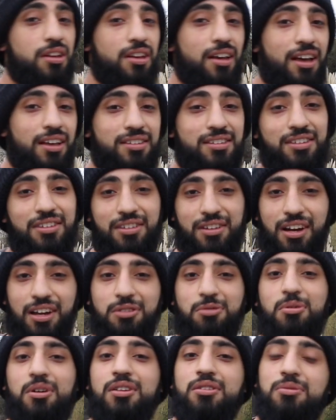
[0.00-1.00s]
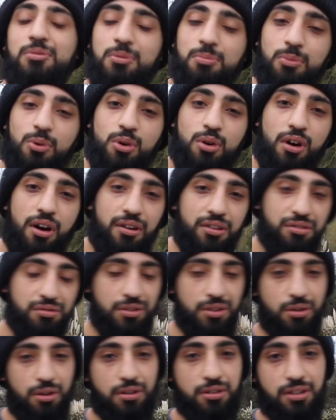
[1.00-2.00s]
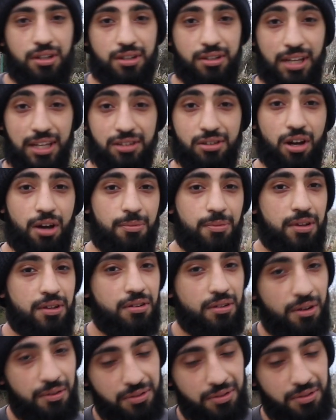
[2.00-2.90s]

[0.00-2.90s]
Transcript: I see you guys want more RS3 content. That's coming.